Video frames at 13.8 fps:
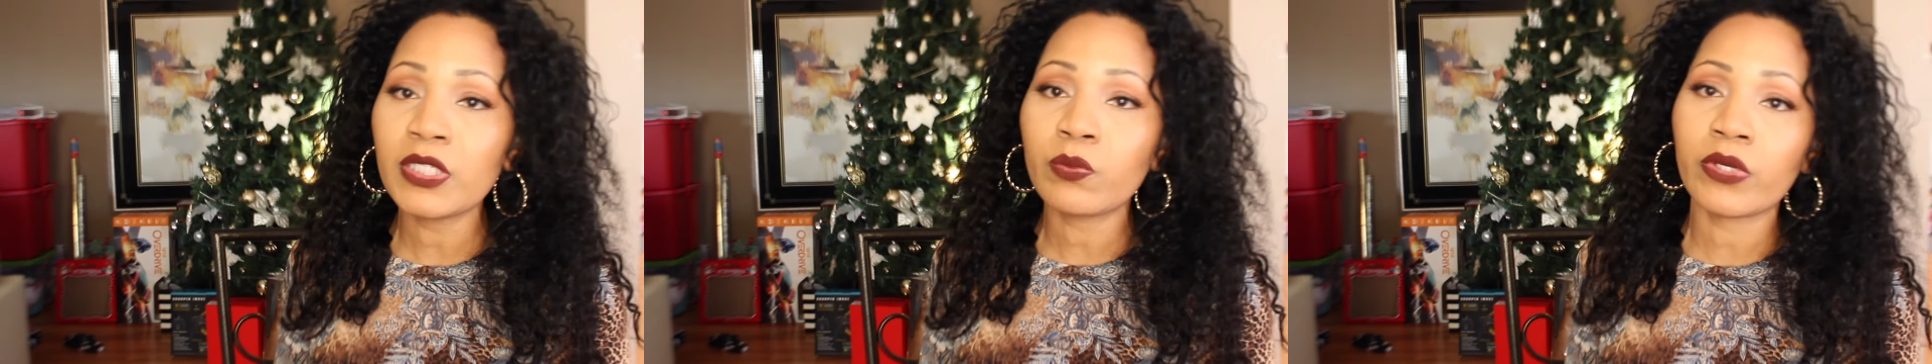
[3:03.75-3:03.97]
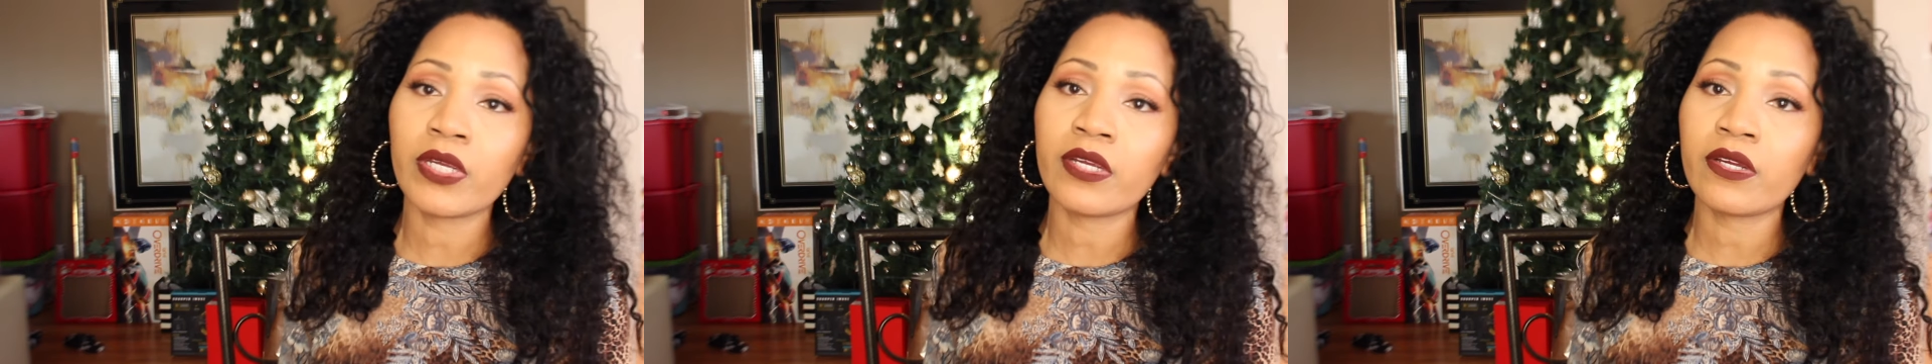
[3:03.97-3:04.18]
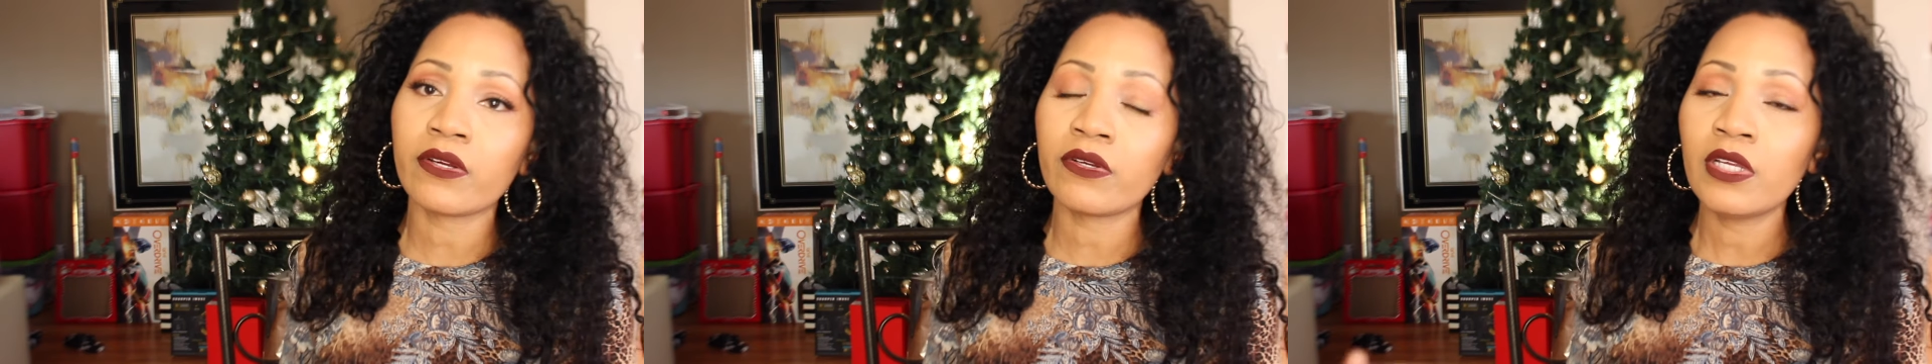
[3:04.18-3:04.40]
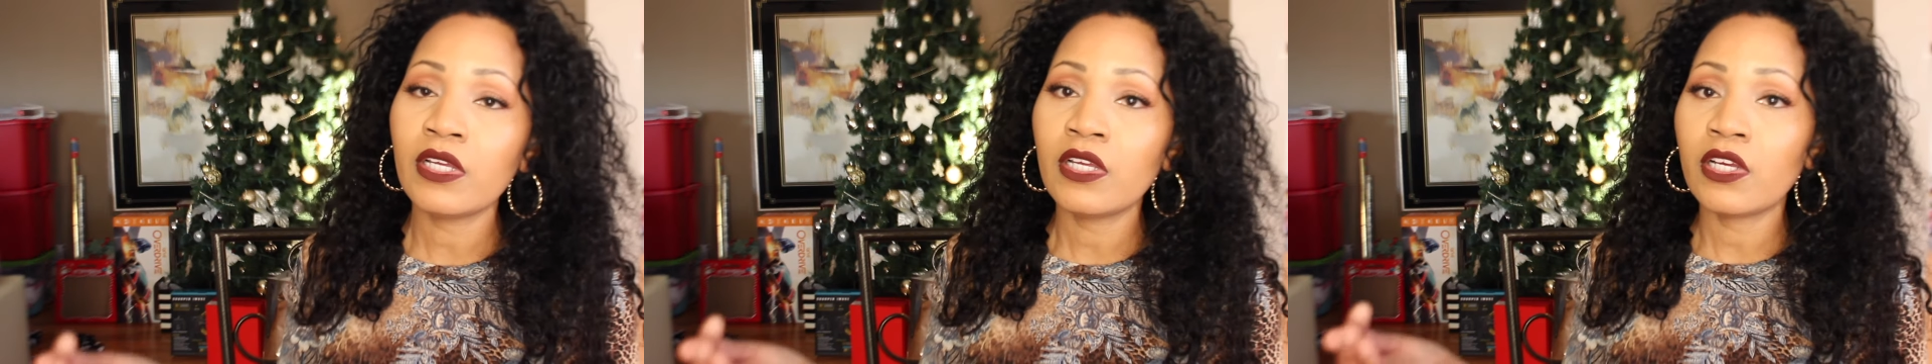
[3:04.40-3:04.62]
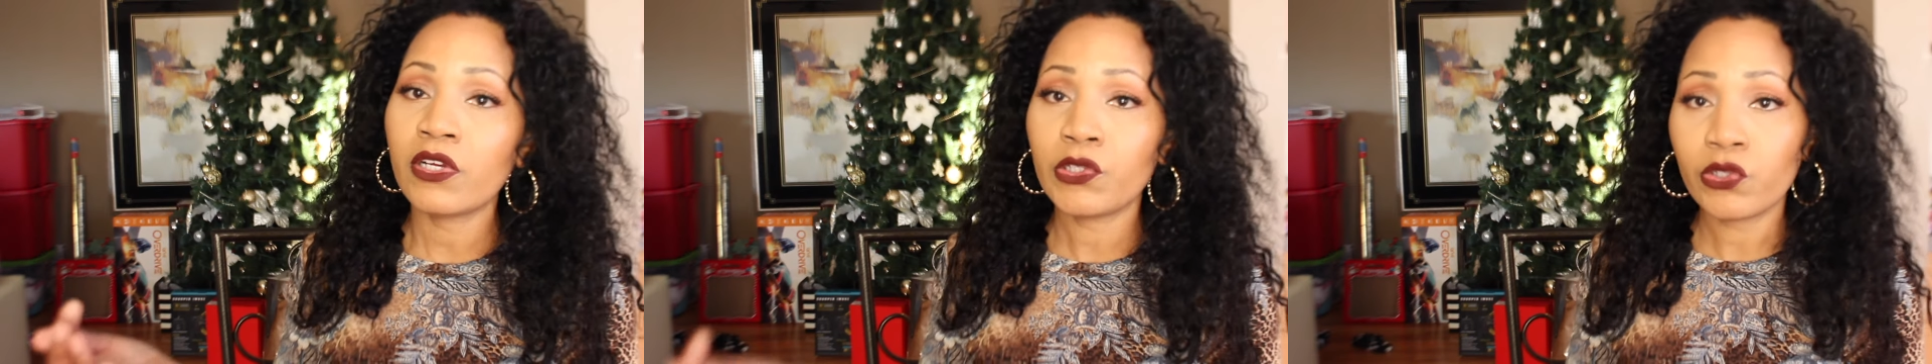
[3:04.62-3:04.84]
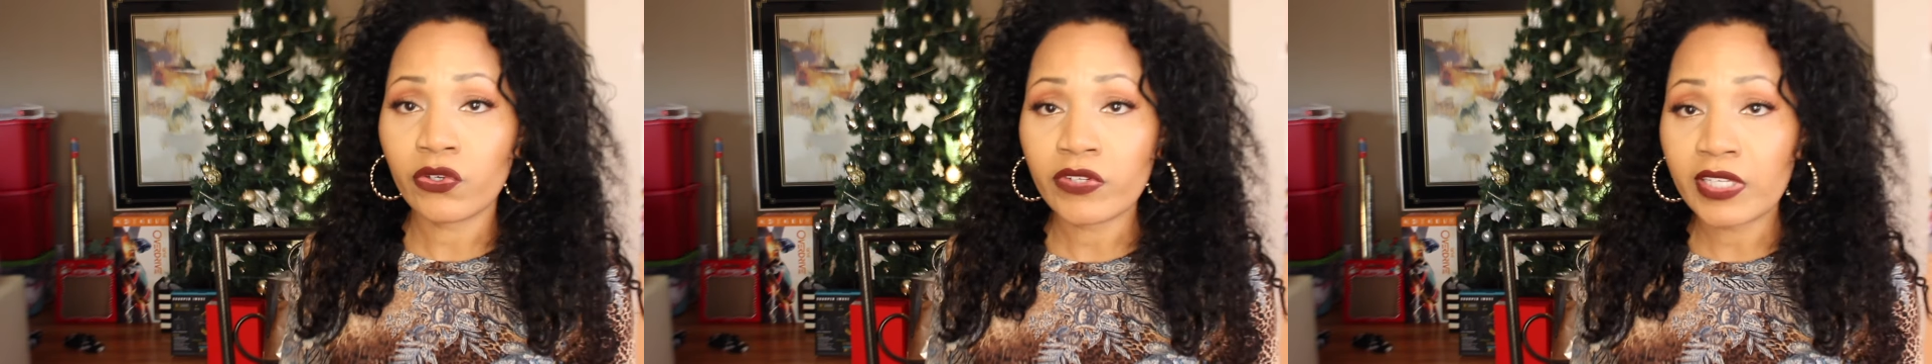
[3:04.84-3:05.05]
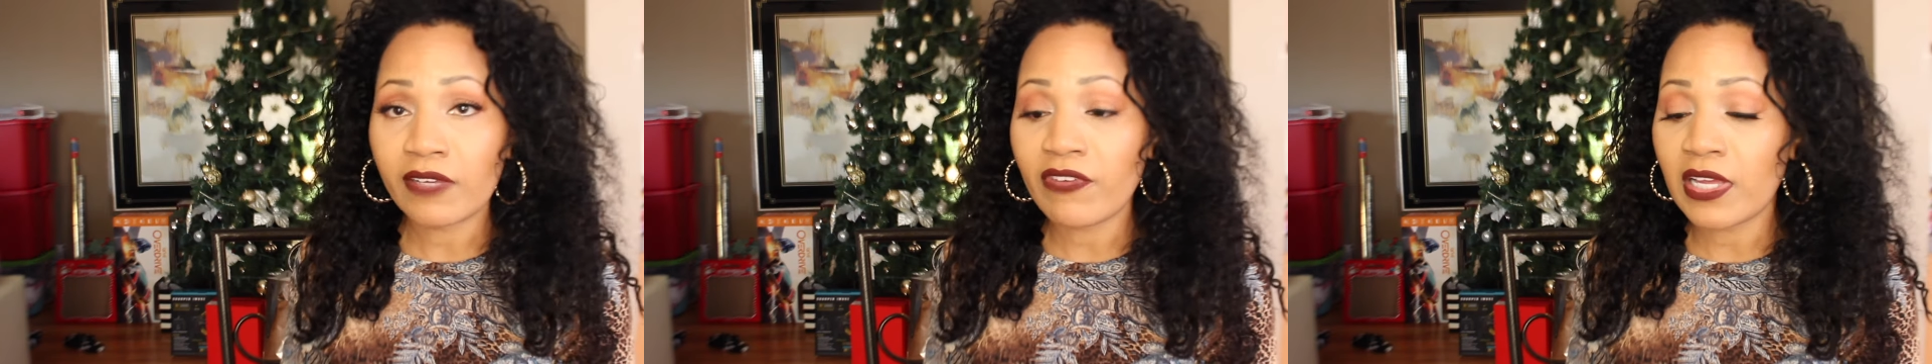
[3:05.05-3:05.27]
wear a
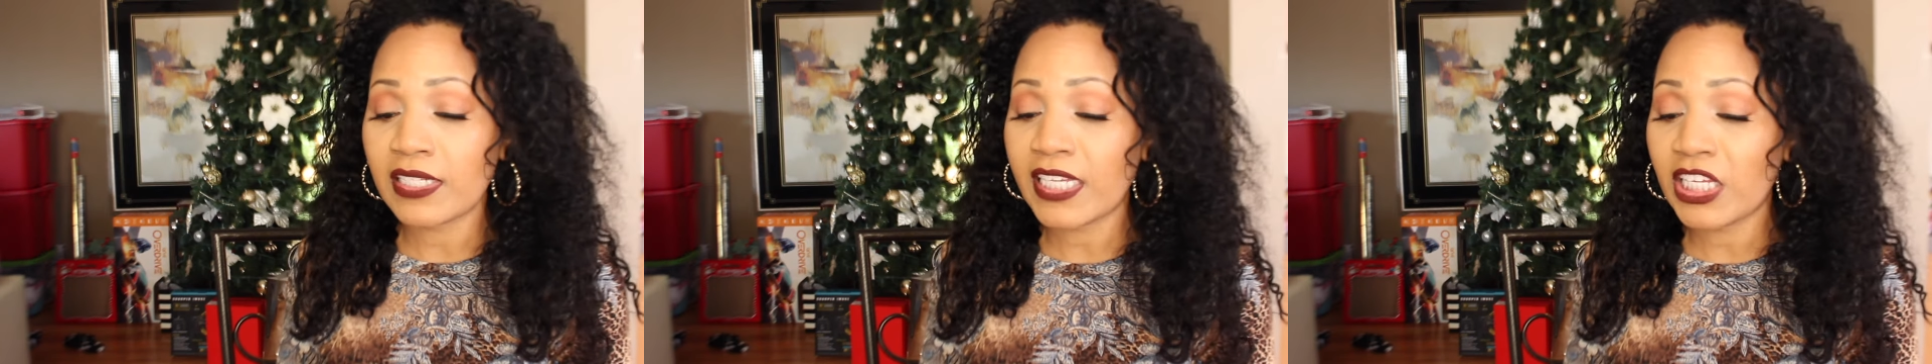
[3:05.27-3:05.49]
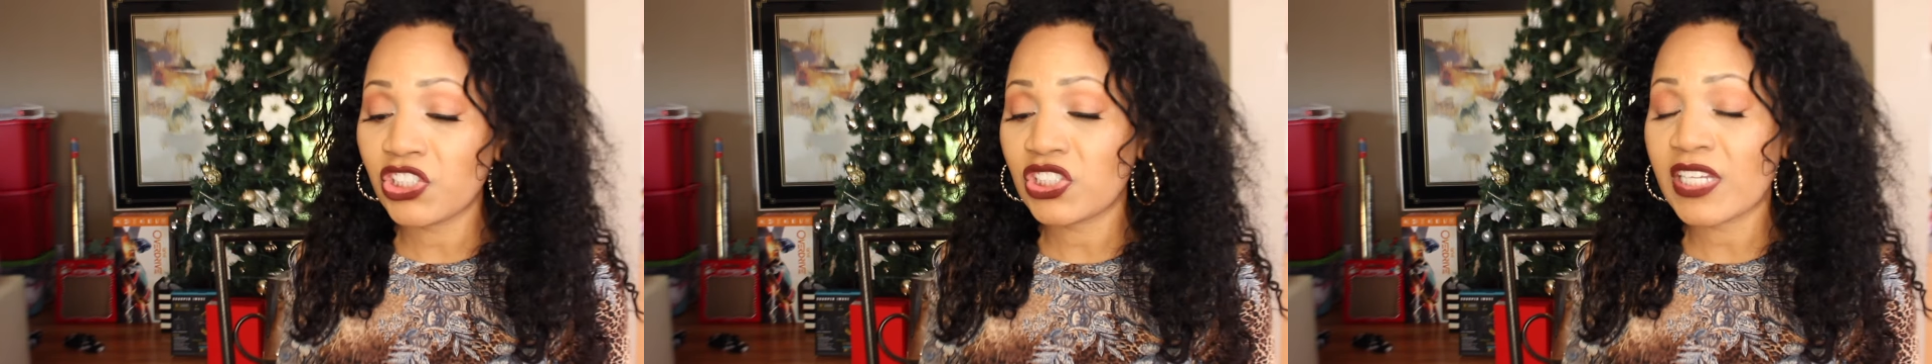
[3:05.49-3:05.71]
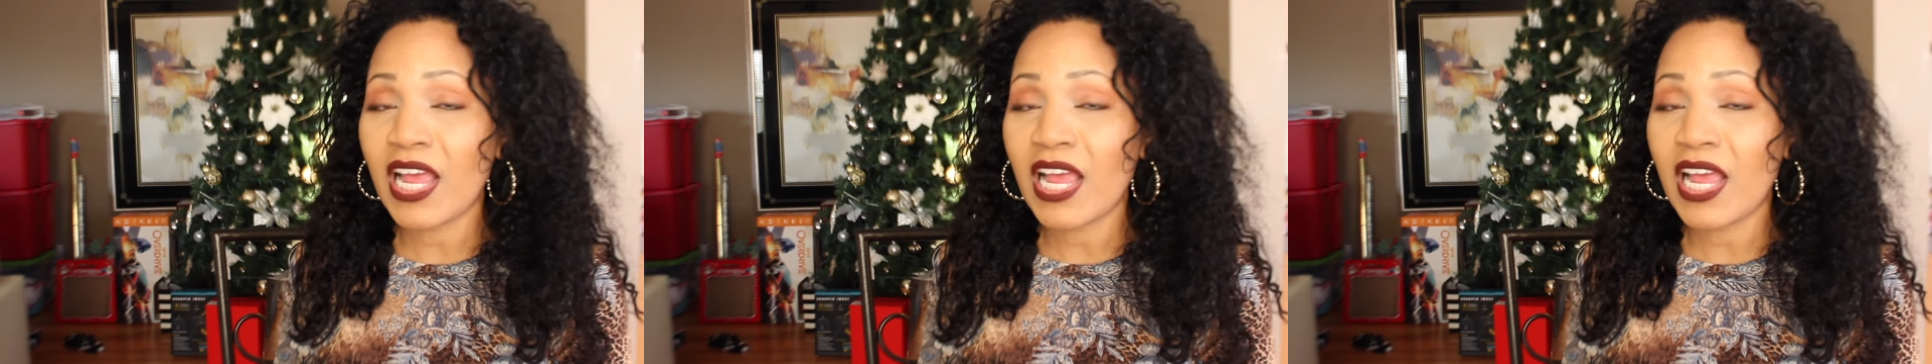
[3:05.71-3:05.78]
L'Oreal foundation,